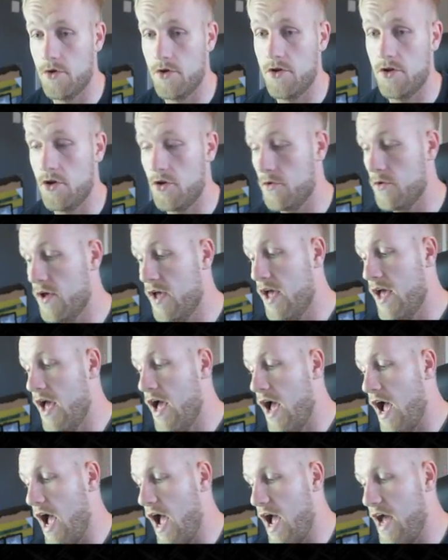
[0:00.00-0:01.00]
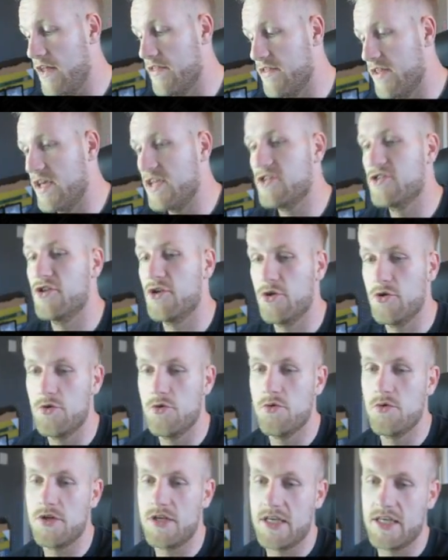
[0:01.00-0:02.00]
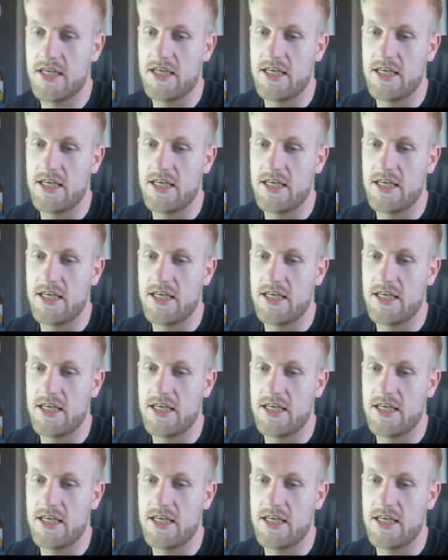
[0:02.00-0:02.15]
than you, and they do